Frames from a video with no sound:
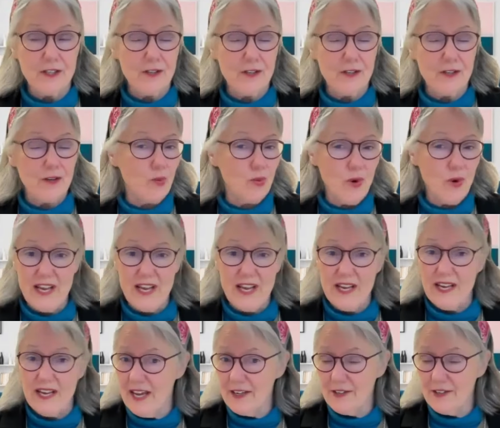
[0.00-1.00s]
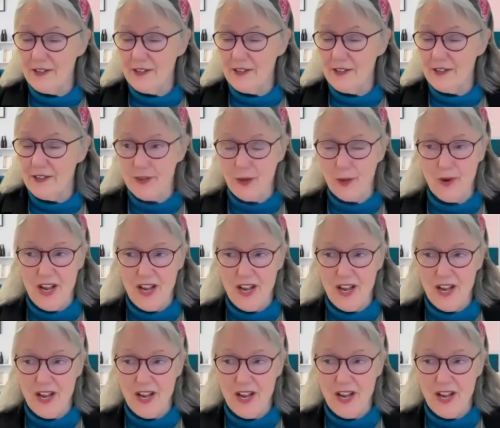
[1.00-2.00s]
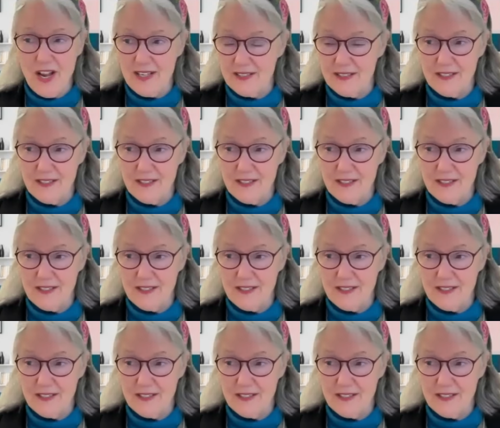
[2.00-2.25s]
they go way out of their way.